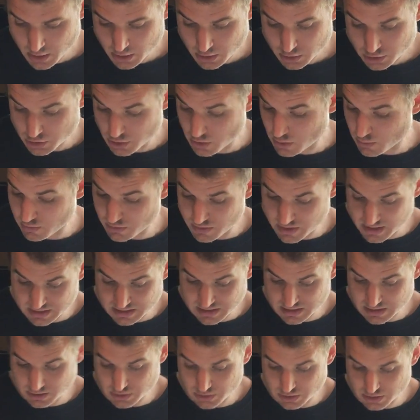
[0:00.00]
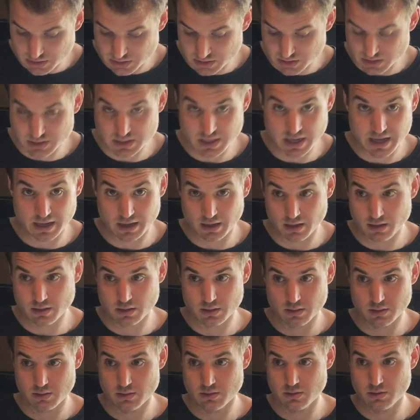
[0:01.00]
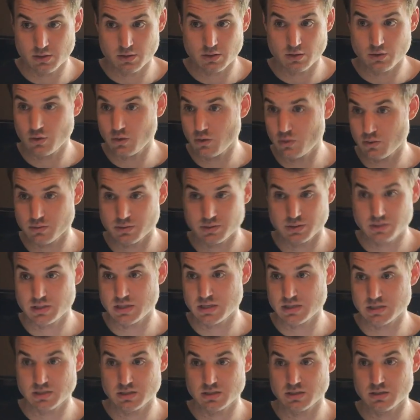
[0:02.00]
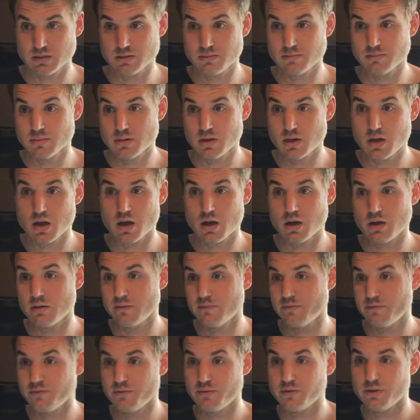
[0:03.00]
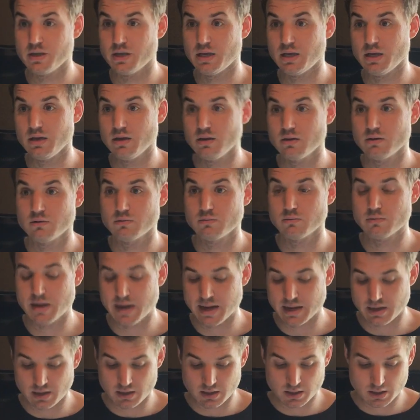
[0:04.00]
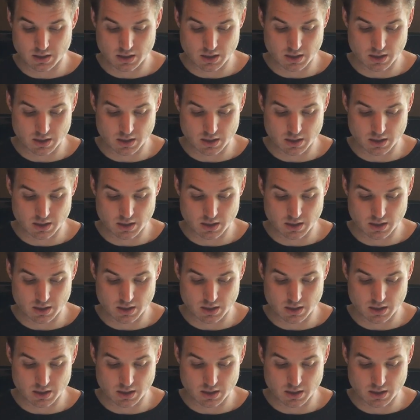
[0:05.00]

So this is to sink the whole system of the red